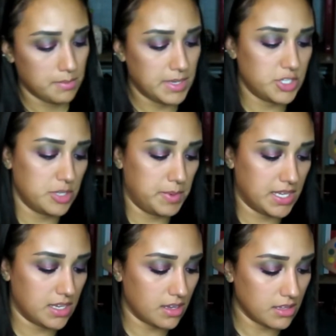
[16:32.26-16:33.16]
peachy
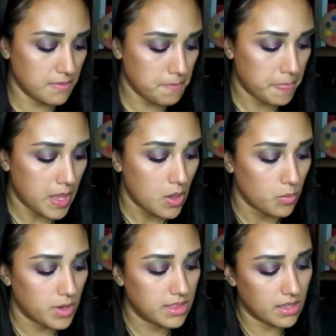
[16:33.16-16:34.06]
peaky color,
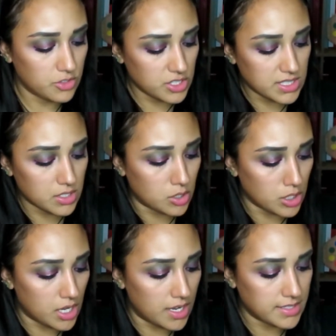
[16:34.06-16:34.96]
with just a
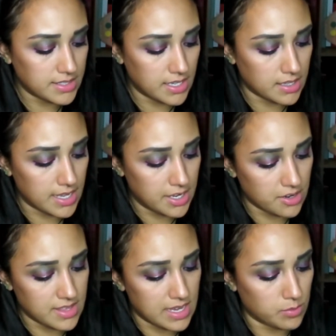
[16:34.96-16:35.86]
gloss and a
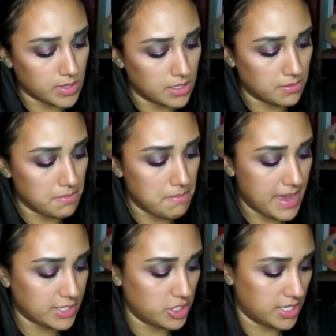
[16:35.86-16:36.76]
liner that will
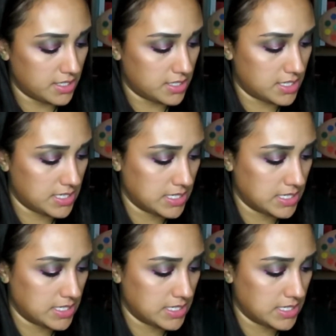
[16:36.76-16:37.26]
match it.